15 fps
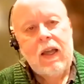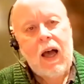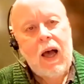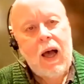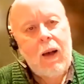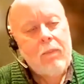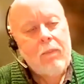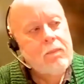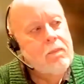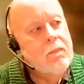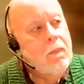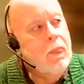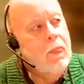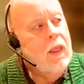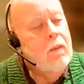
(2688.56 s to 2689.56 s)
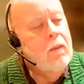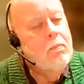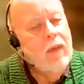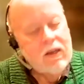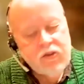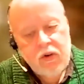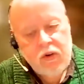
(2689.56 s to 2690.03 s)
Uh,
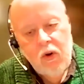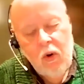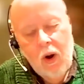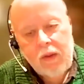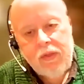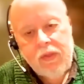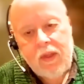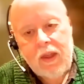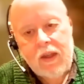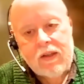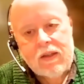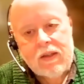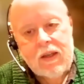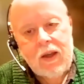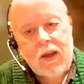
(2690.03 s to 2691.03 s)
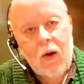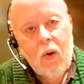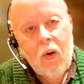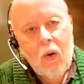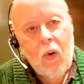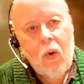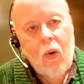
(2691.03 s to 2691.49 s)
Metro North is a
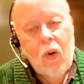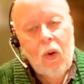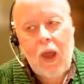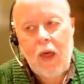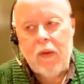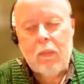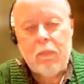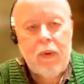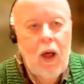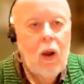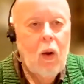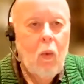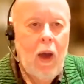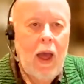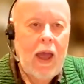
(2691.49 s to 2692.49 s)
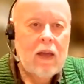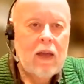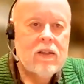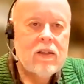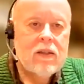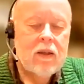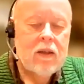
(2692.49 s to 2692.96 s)
whole other ball of
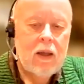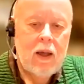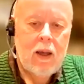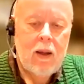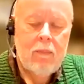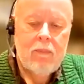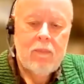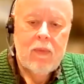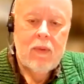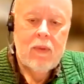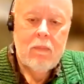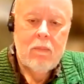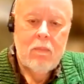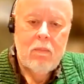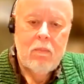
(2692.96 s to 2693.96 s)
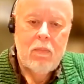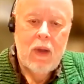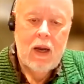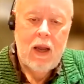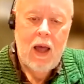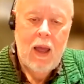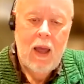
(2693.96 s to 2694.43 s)
wax. Um,
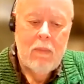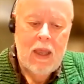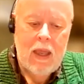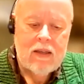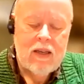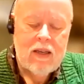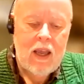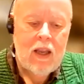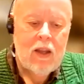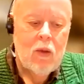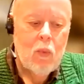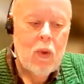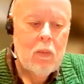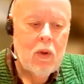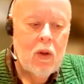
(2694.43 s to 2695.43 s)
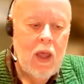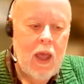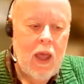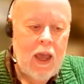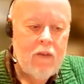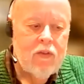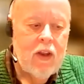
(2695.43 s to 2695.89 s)
but I maintain that we will
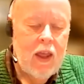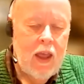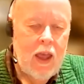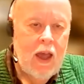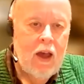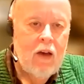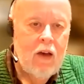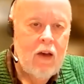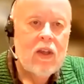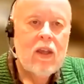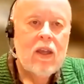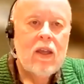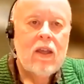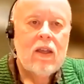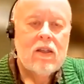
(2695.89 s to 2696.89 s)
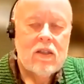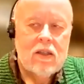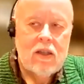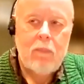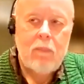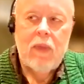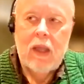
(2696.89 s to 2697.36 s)
have to have
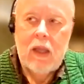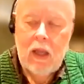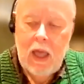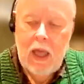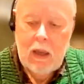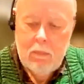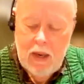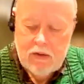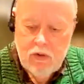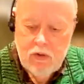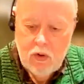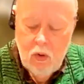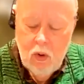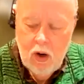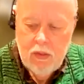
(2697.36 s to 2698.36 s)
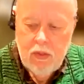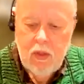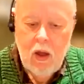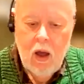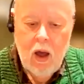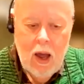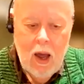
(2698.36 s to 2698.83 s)
something like Metro North
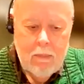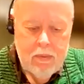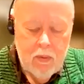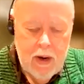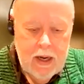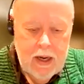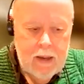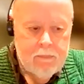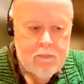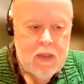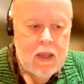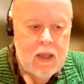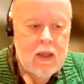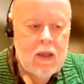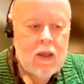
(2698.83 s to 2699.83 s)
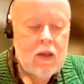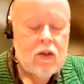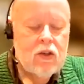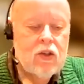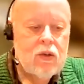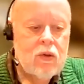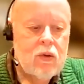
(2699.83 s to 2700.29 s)
operating
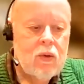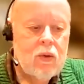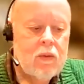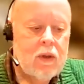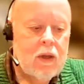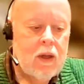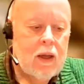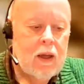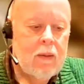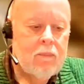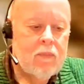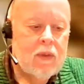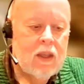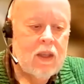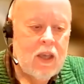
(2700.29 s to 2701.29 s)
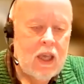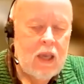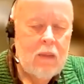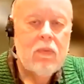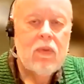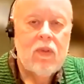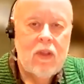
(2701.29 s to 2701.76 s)
to uh,
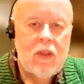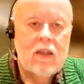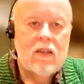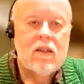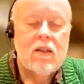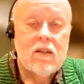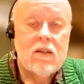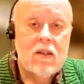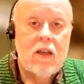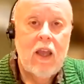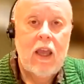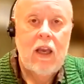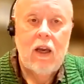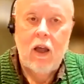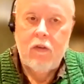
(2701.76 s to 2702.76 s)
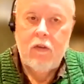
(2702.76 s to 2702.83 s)
keep this state